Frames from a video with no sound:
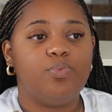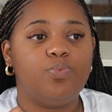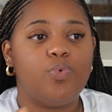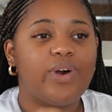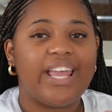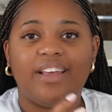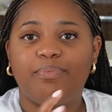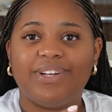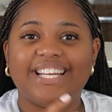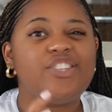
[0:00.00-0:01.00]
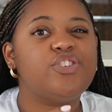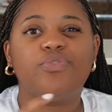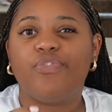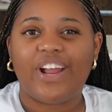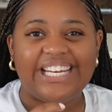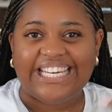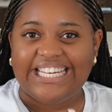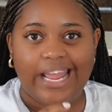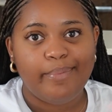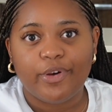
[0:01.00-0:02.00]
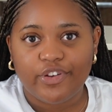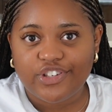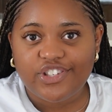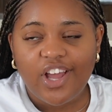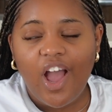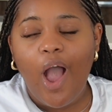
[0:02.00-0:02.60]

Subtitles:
walking pedestrian friendly neighborhood.